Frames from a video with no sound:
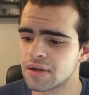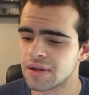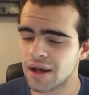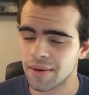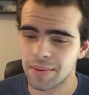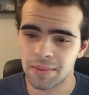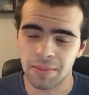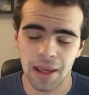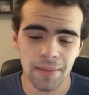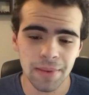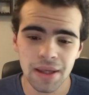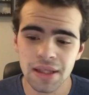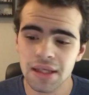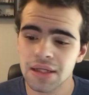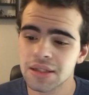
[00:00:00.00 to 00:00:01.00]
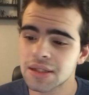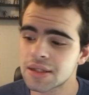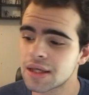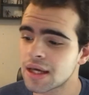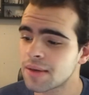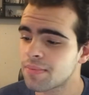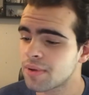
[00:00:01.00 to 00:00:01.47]
Now, I mean, maybe it doesn't
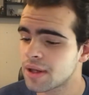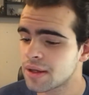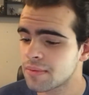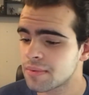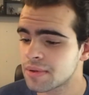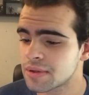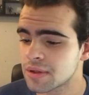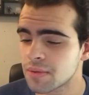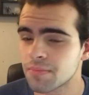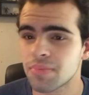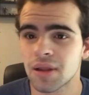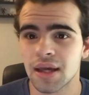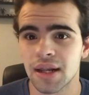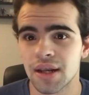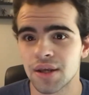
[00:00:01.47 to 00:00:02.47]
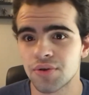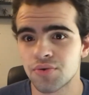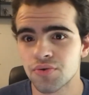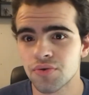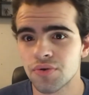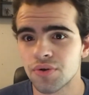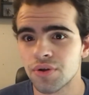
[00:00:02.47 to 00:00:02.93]
take place on Planet
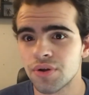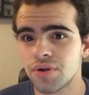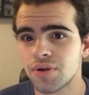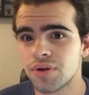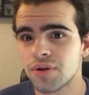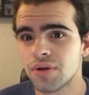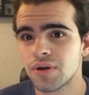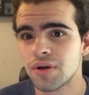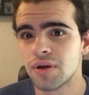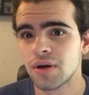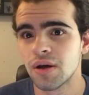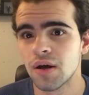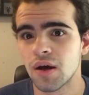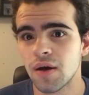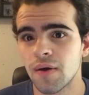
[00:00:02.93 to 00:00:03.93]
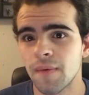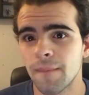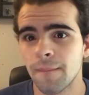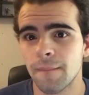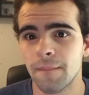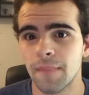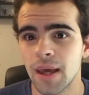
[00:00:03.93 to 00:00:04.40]
Drool.
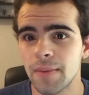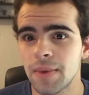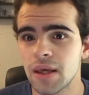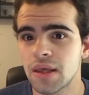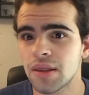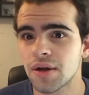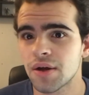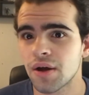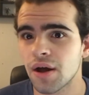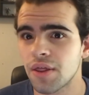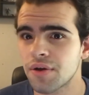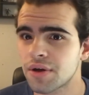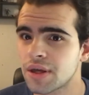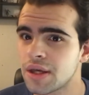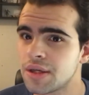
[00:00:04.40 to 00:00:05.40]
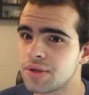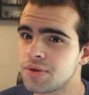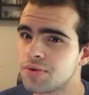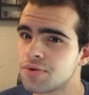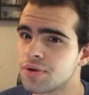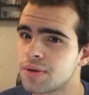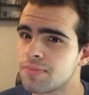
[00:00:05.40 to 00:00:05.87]
Maybe there are other kids
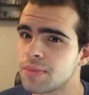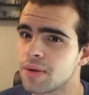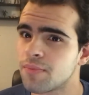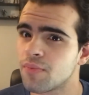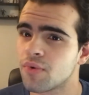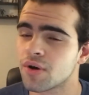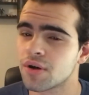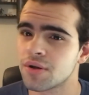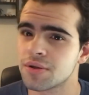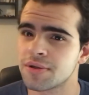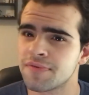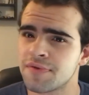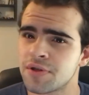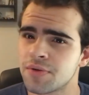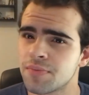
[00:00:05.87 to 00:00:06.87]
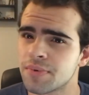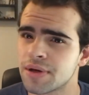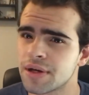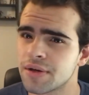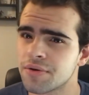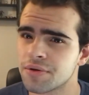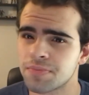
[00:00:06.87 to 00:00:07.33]
who dreamed up worlds of
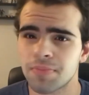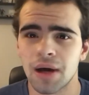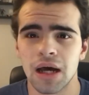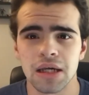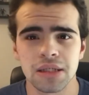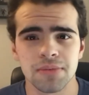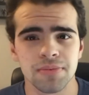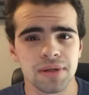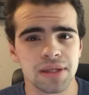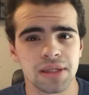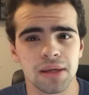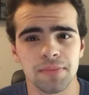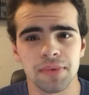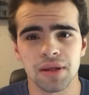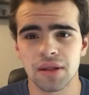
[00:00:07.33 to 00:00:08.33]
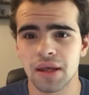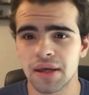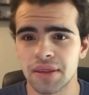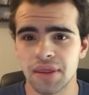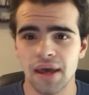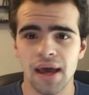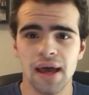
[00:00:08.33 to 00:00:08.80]
superheroes, possibly something
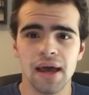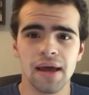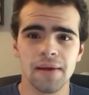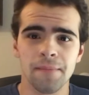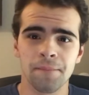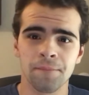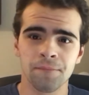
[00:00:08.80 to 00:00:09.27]
like that,